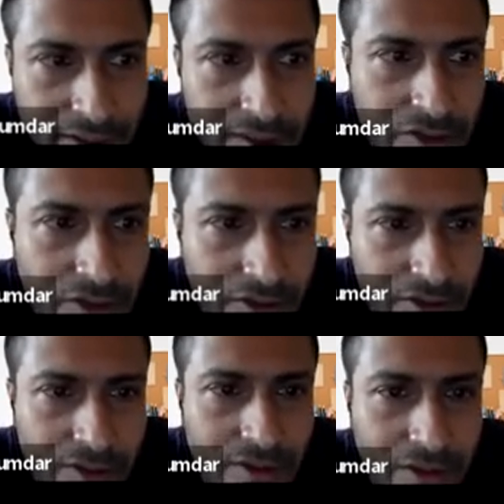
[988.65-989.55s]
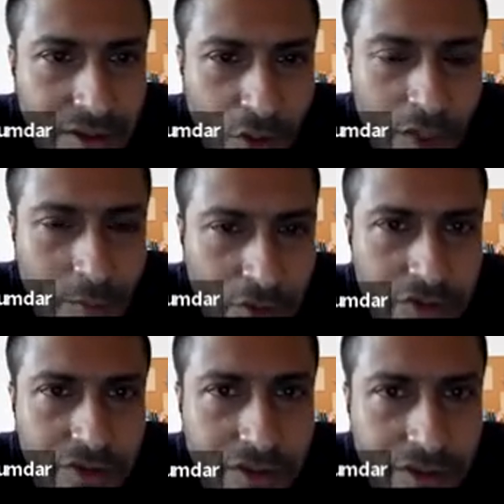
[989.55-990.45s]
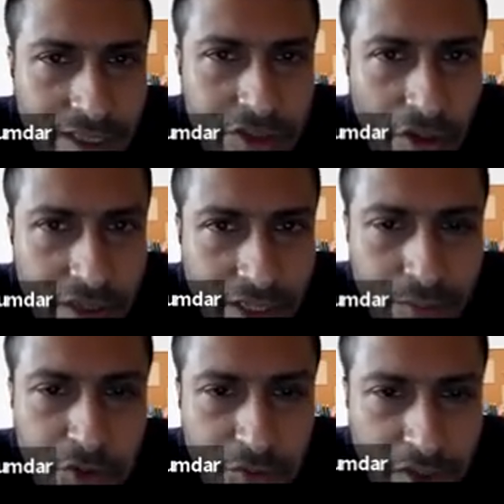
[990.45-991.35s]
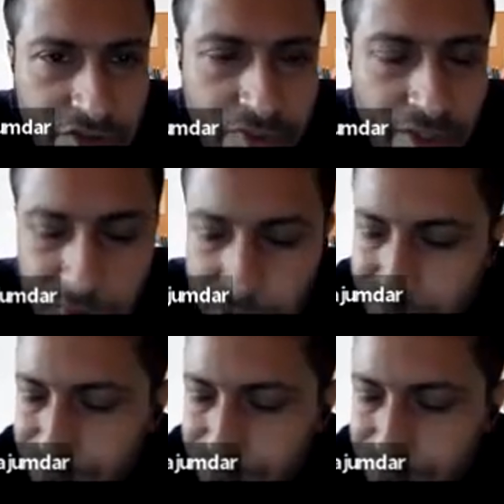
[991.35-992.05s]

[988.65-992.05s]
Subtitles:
So lower bound is order m to the power 3 by 2.